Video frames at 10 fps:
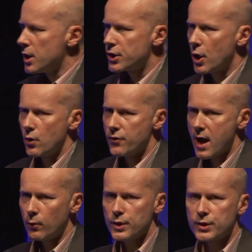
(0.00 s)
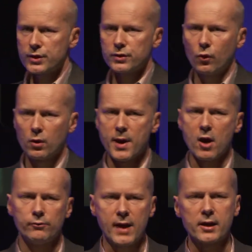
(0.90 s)
So that was all
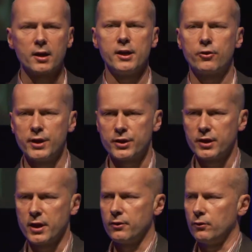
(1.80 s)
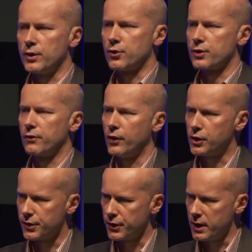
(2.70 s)
about radical increases in resource
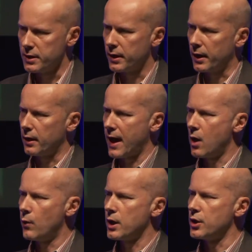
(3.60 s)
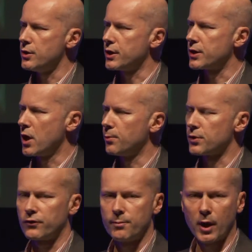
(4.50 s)
efficiency and how we can use
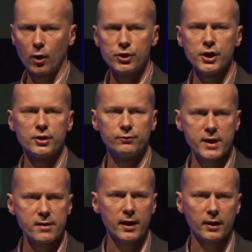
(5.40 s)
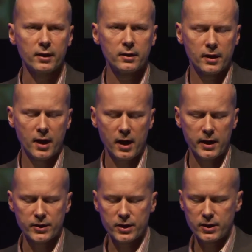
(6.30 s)
examples from biology to rethink uh,
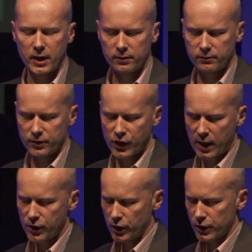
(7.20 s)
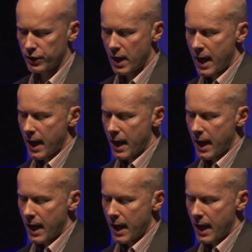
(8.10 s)
existing challenges.